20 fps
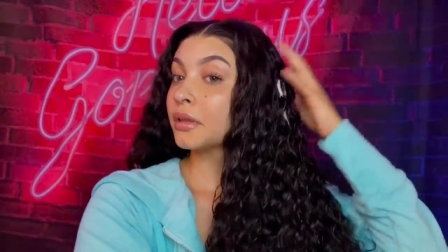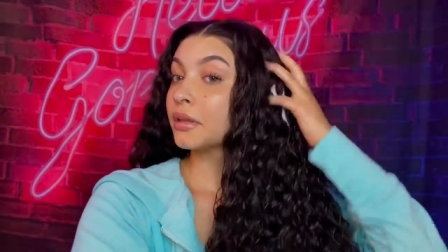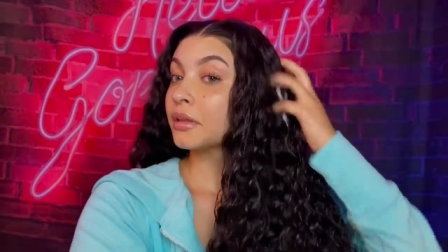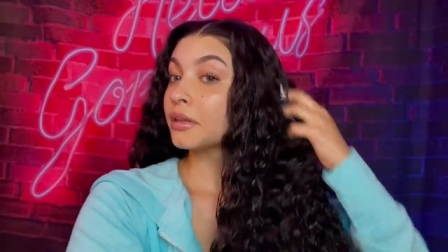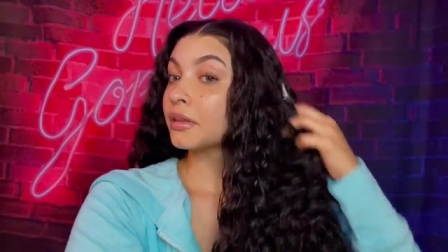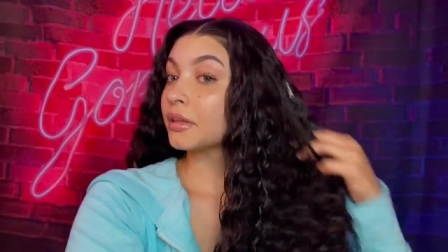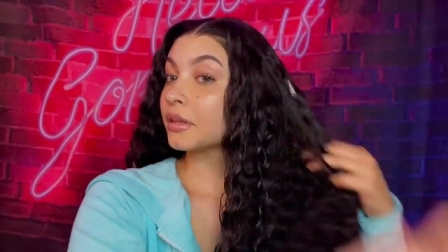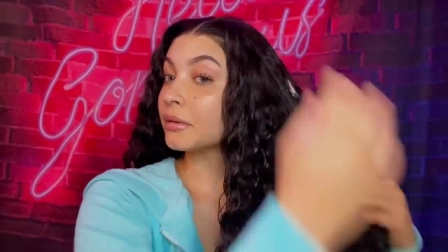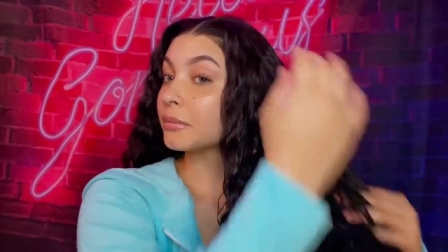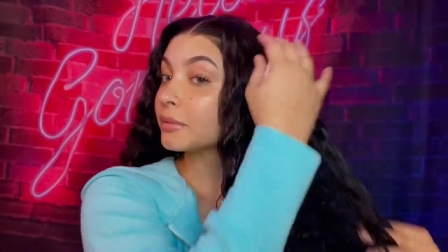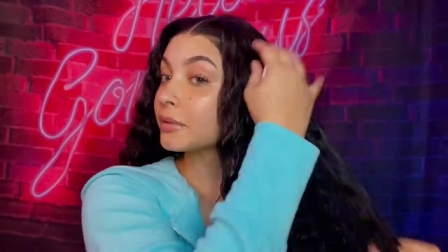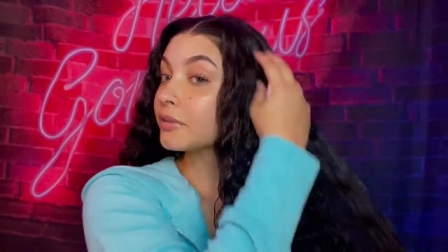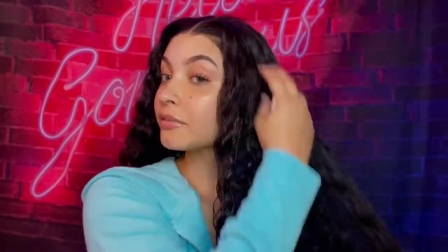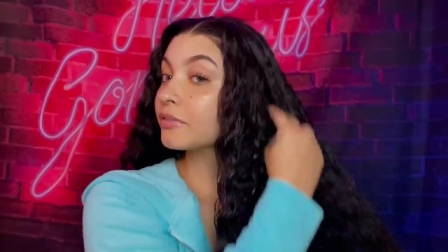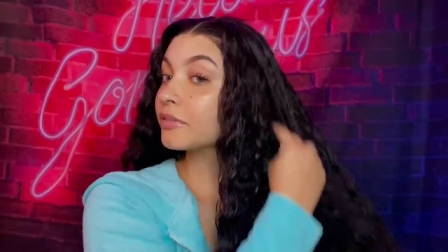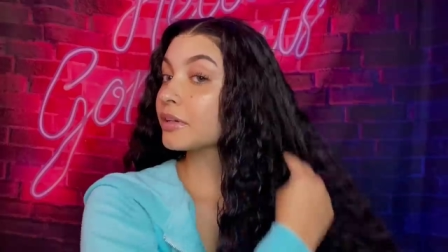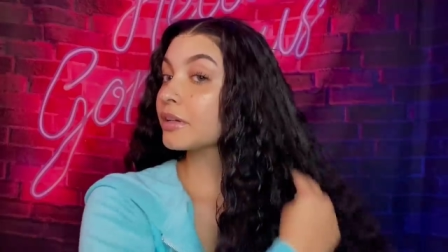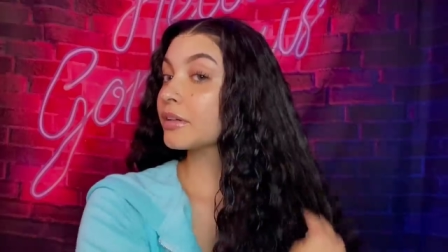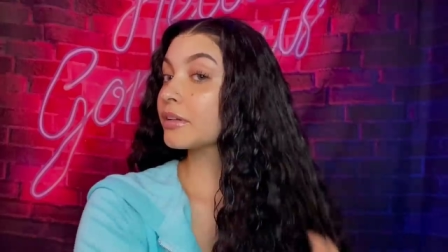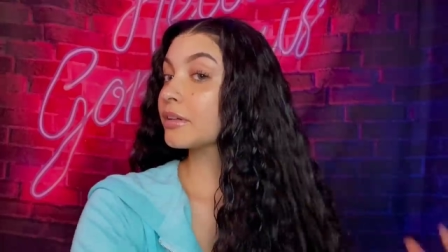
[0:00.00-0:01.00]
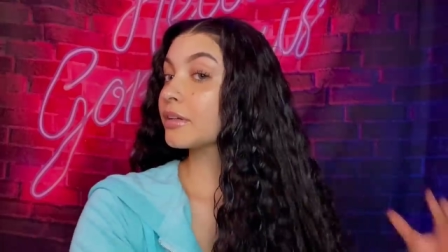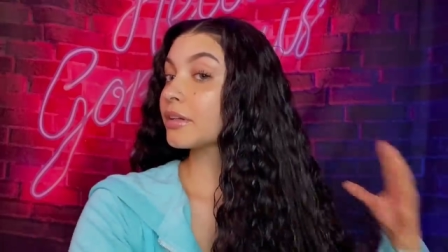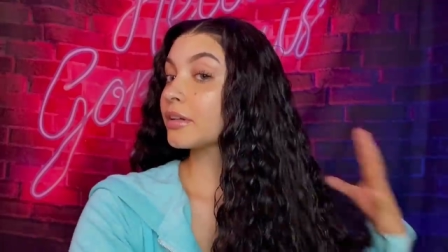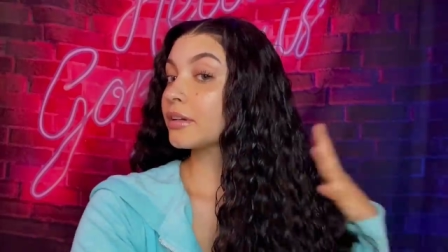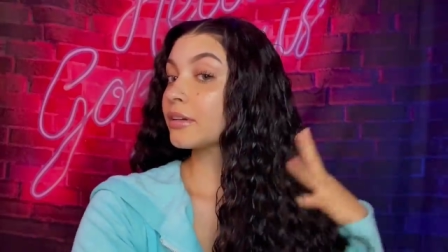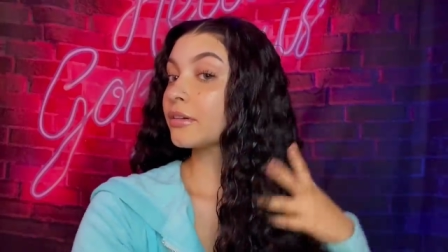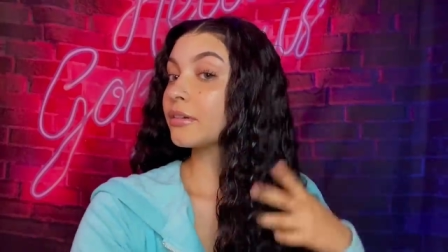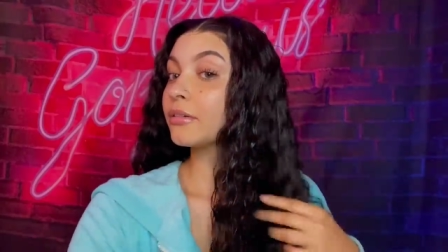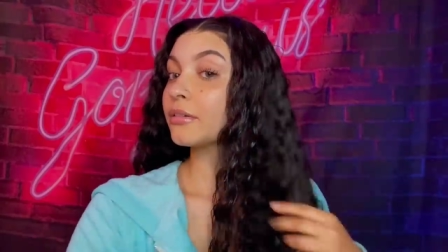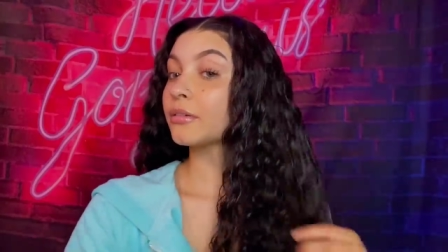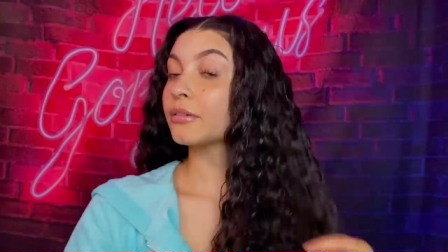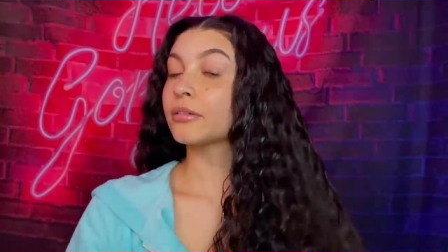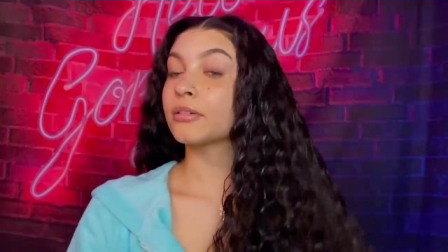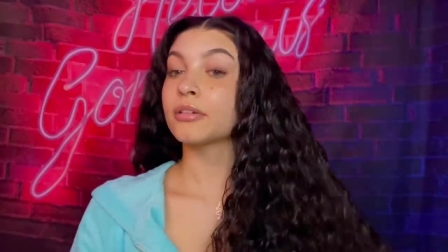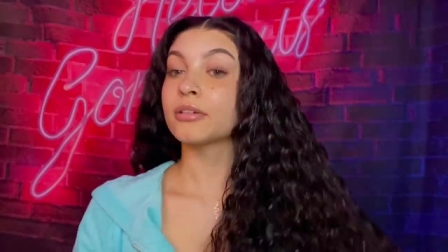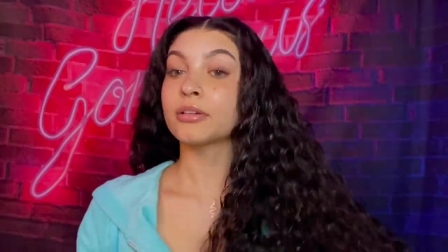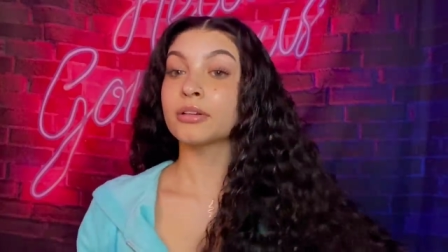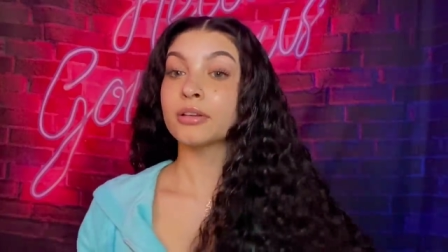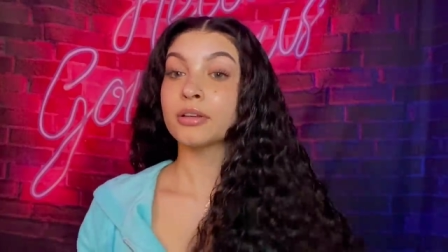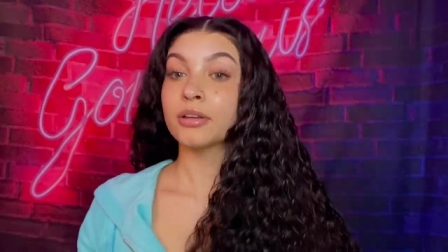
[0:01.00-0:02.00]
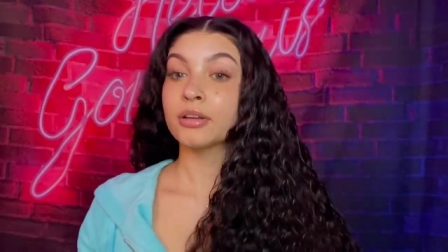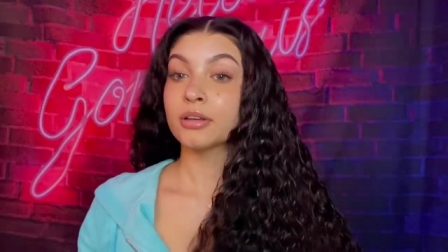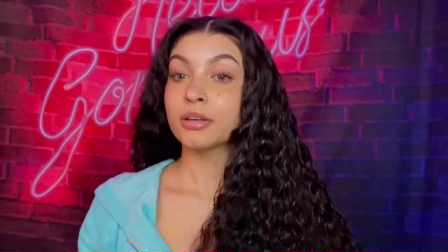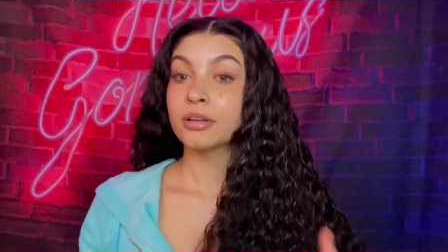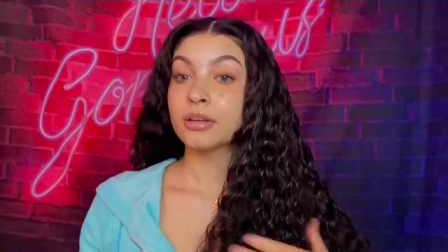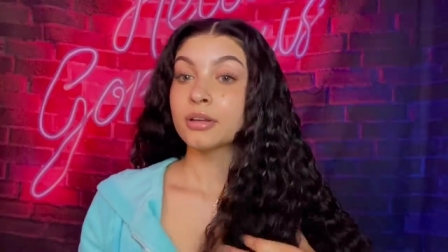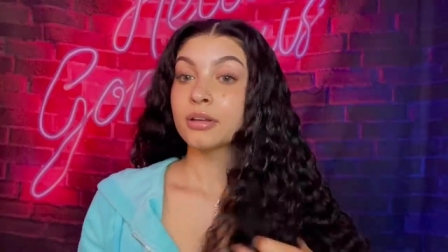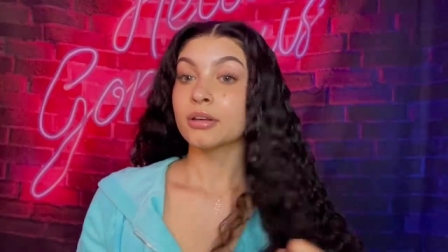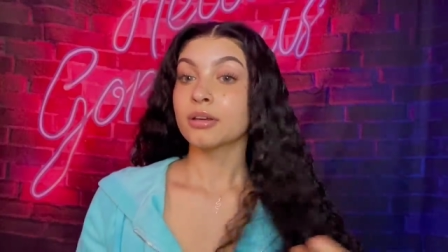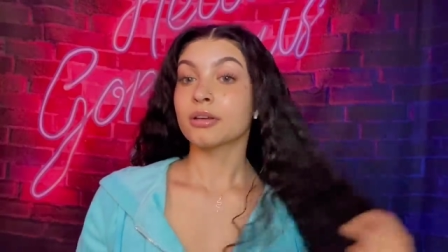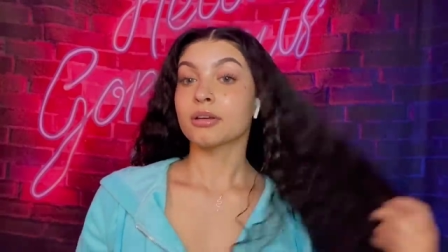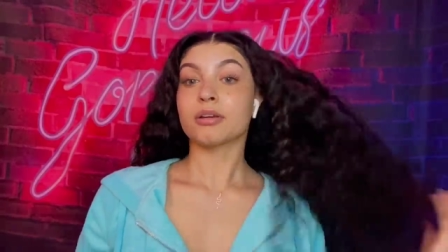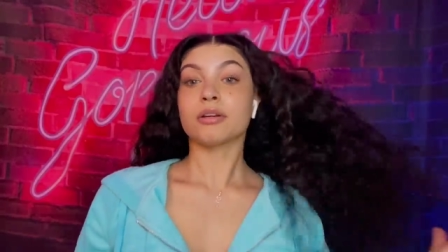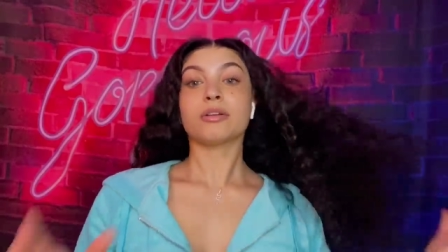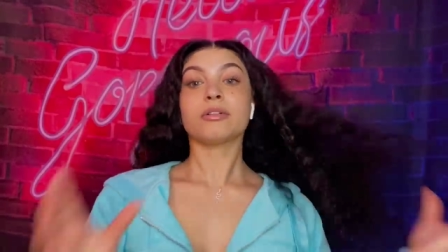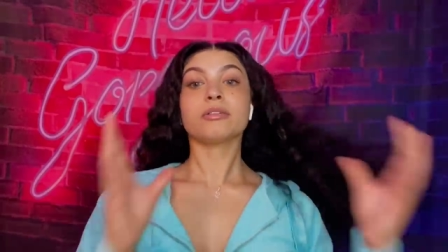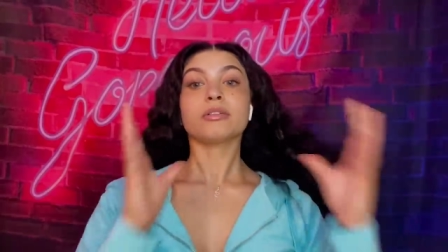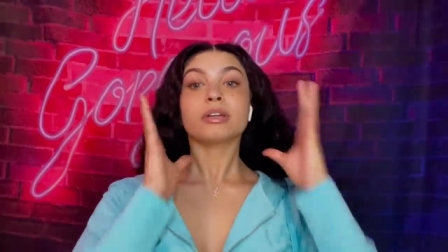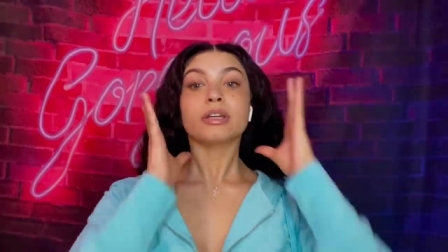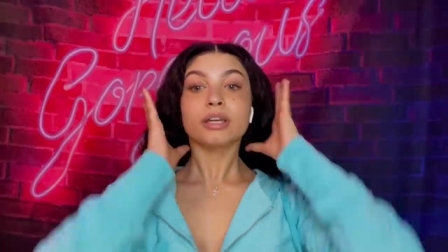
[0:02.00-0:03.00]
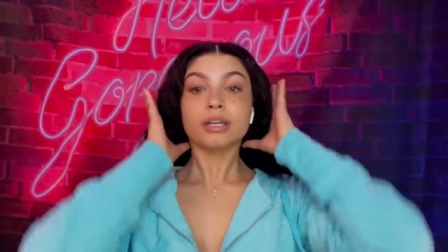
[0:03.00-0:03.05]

Let me find out.